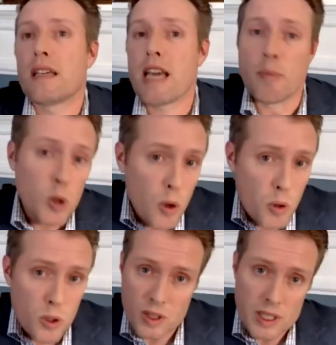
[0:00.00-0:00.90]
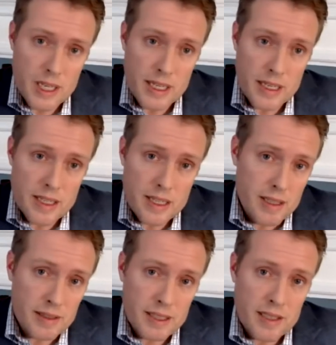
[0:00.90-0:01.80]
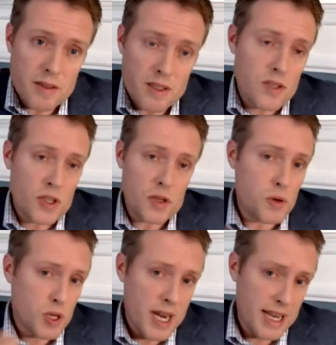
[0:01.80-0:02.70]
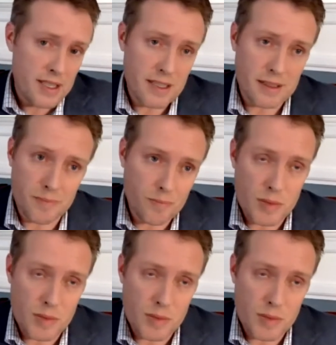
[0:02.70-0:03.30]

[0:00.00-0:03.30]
kept locally and the you know the institution has to